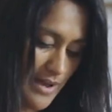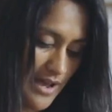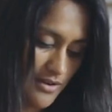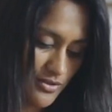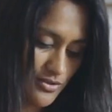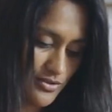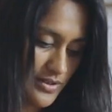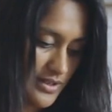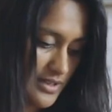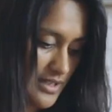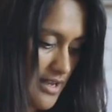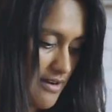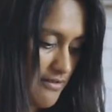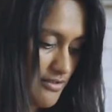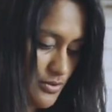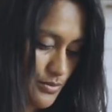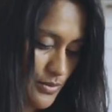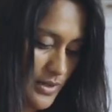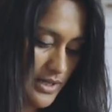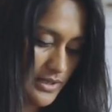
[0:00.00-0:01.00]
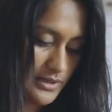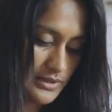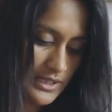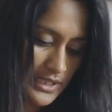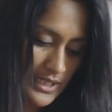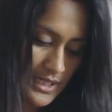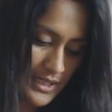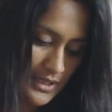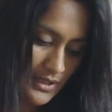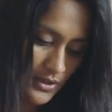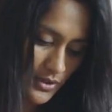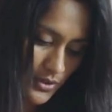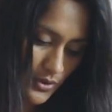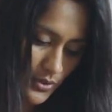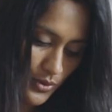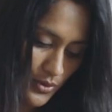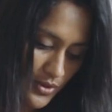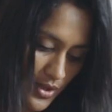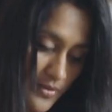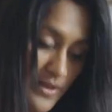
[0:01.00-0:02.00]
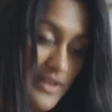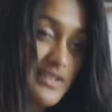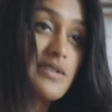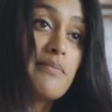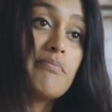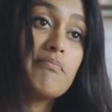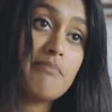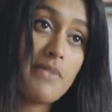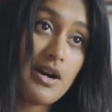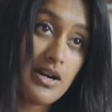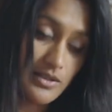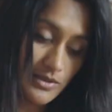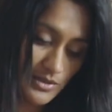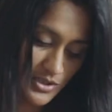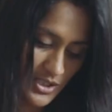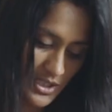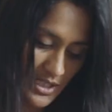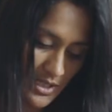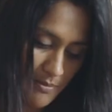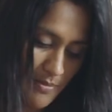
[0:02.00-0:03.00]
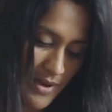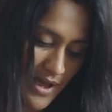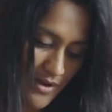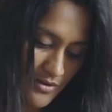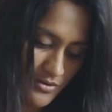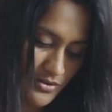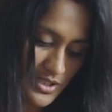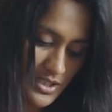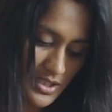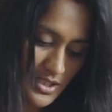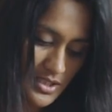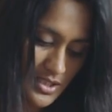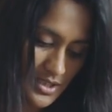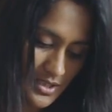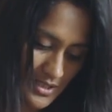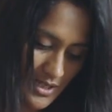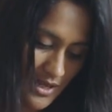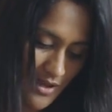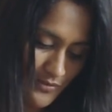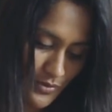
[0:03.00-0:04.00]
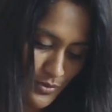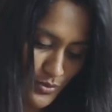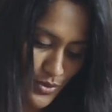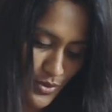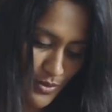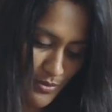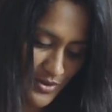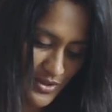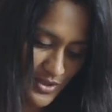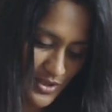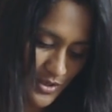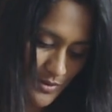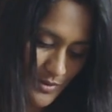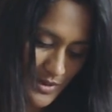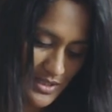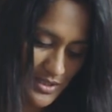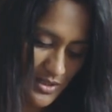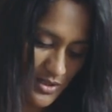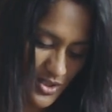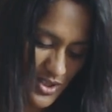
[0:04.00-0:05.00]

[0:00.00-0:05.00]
powder in there as well. Although that's a mild chilli powder, it does have a warmth to it, so